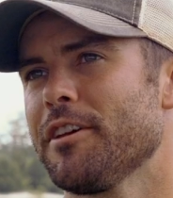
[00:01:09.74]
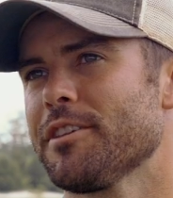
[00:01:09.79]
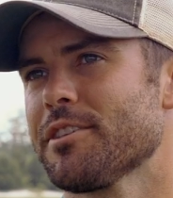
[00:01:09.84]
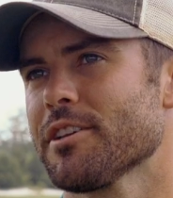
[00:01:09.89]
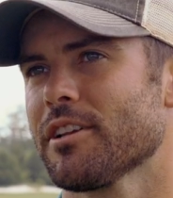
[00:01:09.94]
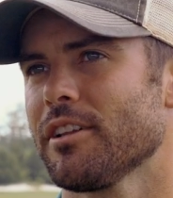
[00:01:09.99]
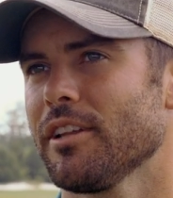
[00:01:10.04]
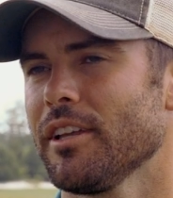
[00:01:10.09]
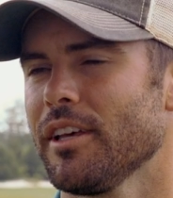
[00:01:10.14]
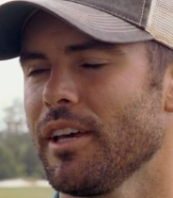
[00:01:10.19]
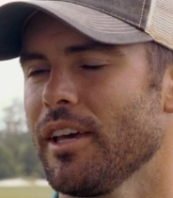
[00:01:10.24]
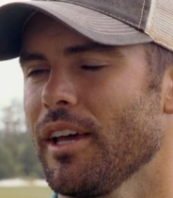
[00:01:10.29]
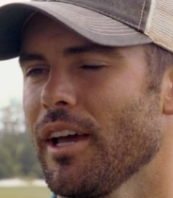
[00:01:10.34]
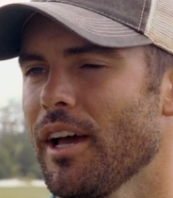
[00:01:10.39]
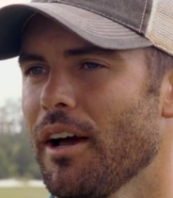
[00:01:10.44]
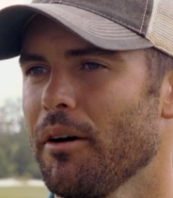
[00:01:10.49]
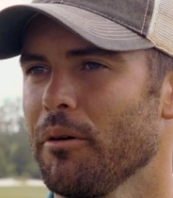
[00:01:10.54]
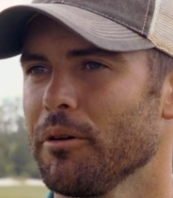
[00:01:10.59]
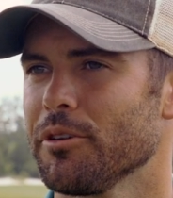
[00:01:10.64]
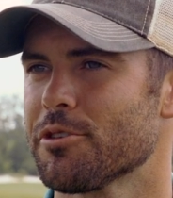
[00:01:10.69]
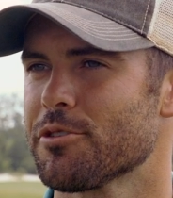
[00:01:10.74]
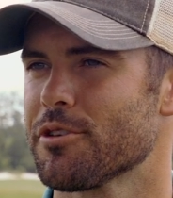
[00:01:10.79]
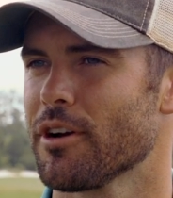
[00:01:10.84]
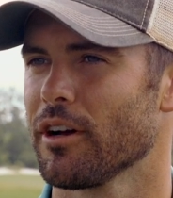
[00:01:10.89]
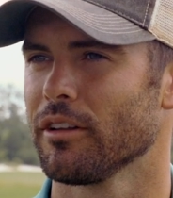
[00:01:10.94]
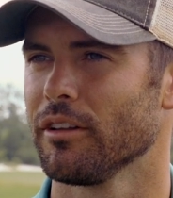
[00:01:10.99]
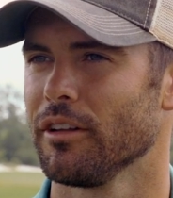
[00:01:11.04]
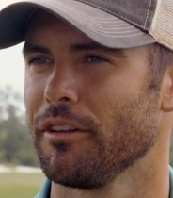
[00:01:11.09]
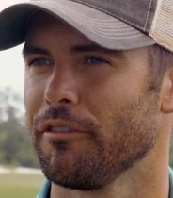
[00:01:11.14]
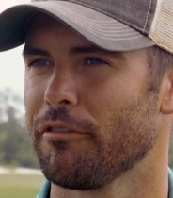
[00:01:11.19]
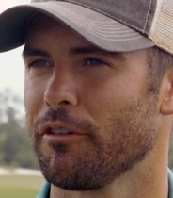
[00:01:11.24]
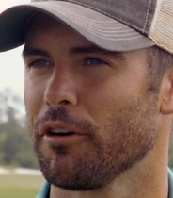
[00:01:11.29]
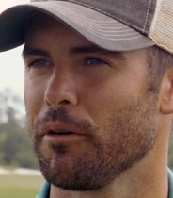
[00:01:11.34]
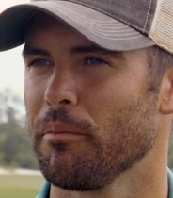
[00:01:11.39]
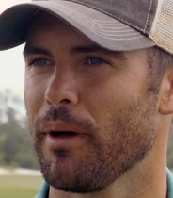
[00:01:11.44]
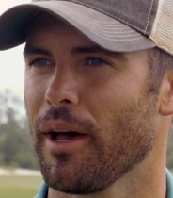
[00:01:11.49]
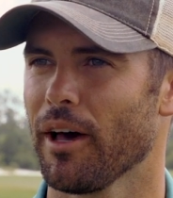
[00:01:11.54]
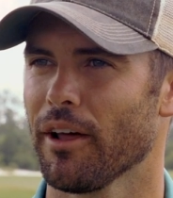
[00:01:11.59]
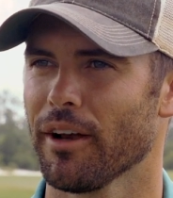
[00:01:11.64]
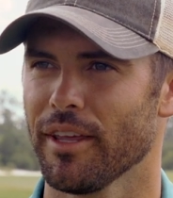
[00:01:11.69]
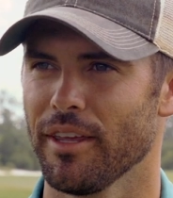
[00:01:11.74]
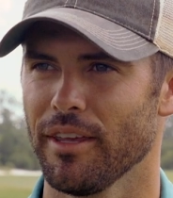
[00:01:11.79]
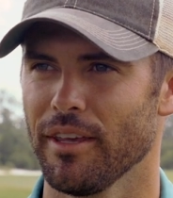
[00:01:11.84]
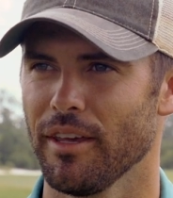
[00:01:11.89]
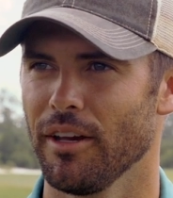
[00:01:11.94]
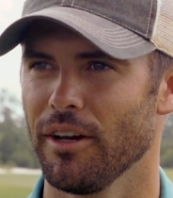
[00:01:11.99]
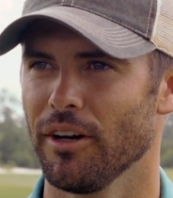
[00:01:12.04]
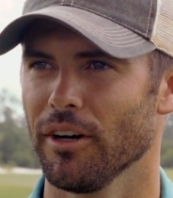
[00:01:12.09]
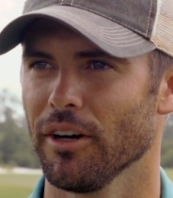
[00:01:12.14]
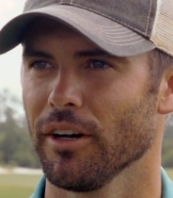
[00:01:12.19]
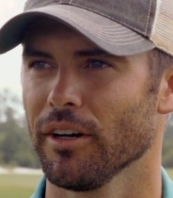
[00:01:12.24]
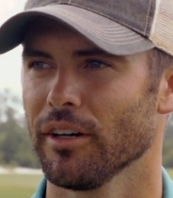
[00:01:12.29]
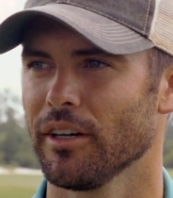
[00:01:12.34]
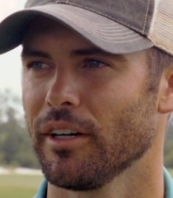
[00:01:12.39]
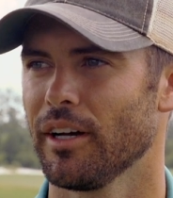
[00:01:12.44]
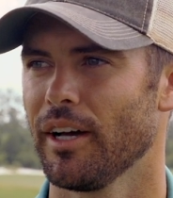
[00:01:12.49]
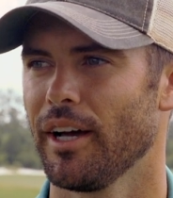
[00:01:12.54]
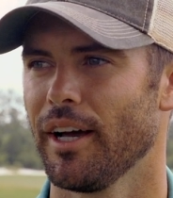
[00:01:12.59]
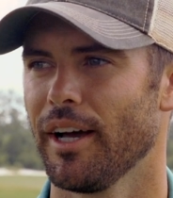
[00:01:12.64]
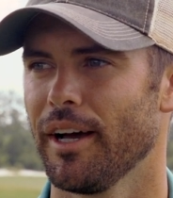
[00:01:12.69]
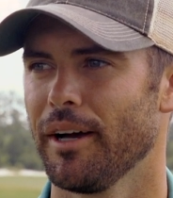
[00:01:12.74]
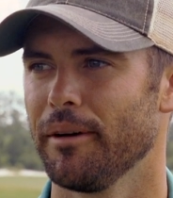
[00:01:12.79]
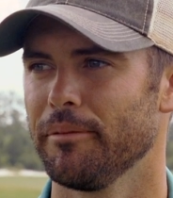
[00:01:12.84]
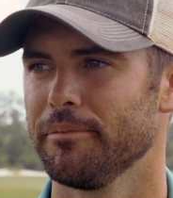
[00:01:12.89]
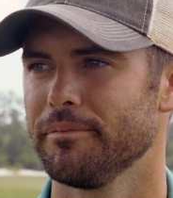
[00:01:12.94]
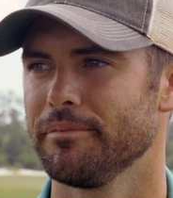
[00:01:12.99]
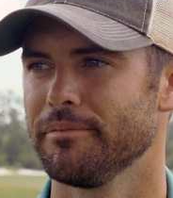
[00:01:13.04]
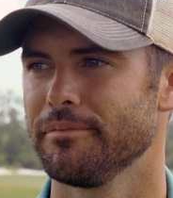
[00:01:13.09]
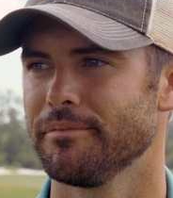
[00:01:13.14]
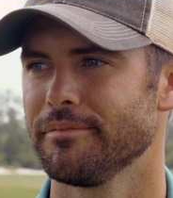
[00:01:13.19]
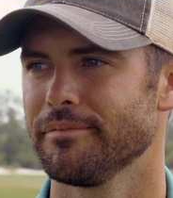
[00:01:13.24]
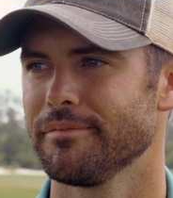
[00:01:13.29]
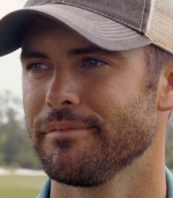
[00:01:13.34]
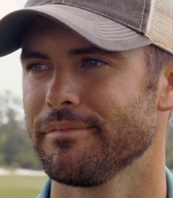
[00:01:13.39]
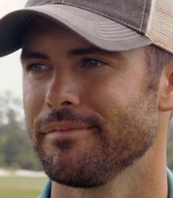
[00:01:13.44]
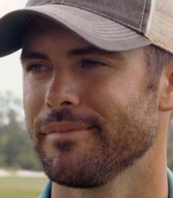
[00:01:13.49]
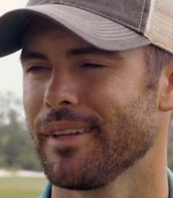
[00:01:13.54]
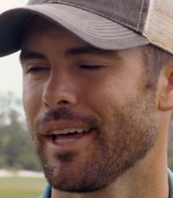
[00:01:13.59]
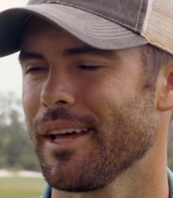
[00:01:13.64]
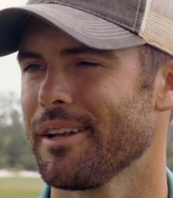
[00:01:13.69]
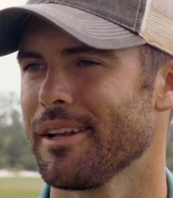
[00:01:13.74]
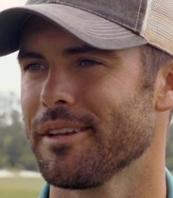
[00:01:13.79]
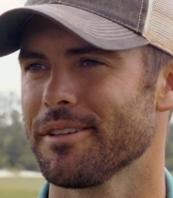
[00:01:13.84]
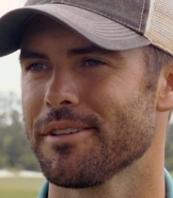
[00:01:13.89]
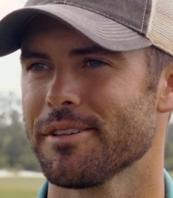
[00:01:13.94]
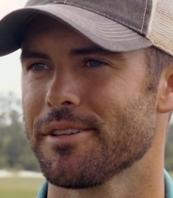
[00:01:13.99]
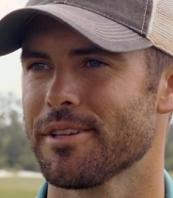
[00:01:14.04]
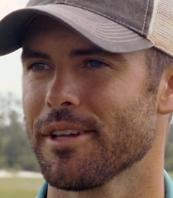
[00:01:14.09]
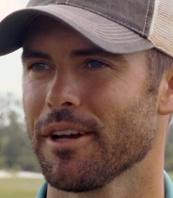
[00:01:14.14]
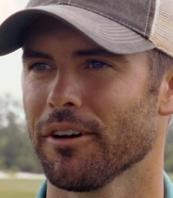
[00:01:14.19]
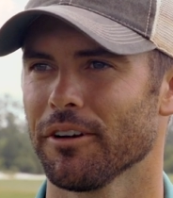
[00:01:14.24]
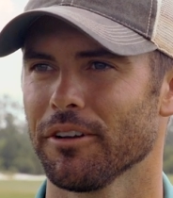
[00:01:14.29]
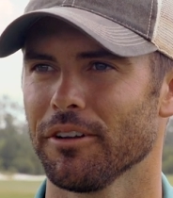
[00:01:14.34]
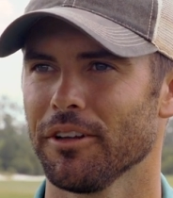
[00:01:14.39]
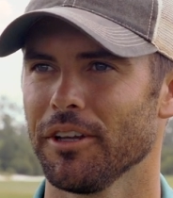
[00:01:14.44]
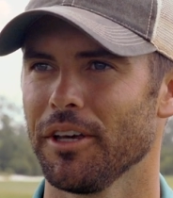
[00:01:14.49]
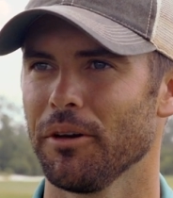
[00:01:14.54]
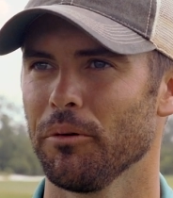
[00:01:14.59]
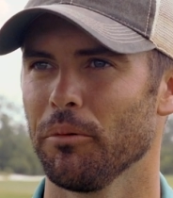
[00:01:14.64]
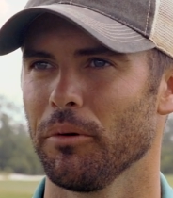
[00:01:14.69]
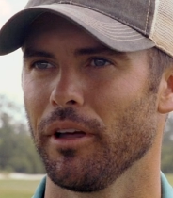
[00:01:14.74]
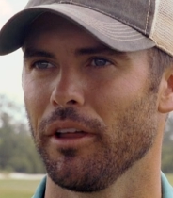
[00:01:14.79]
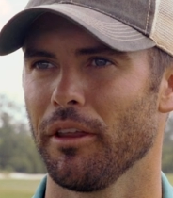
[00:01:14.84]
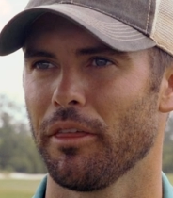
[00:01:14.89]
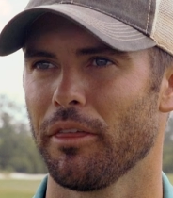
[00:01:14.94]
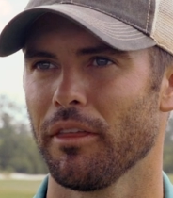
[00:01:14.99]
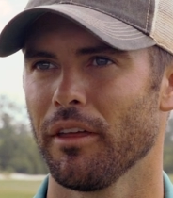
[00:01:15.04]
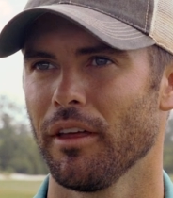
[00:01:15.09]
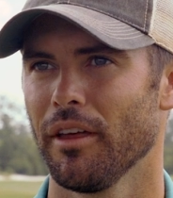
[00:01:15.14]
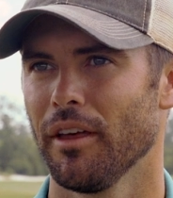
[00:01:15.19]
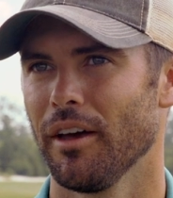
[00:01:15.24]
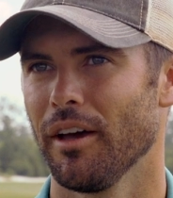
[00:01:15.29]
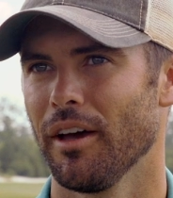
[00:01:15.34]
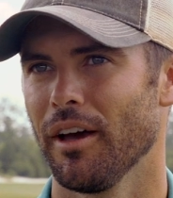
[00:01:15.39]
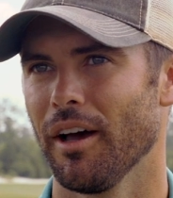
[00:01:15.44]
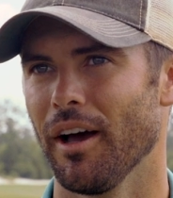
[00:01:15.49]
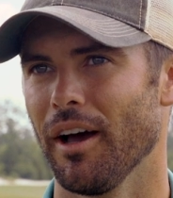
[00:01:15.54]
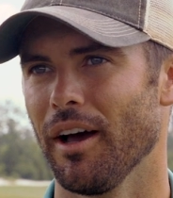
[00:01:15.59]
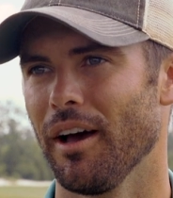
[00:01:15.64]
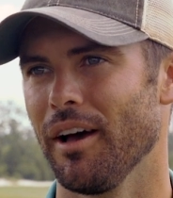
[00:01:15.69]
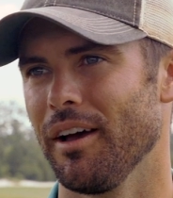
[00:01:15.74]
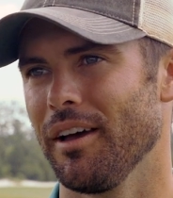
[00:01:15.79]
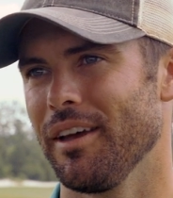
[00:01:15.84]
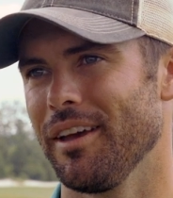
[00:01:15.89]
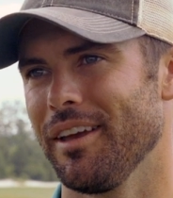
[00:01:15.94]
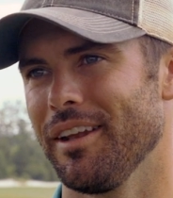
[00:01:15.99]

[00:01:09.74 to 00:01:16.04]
Physically, I was struggling for about a year, um, not necessarily with uh,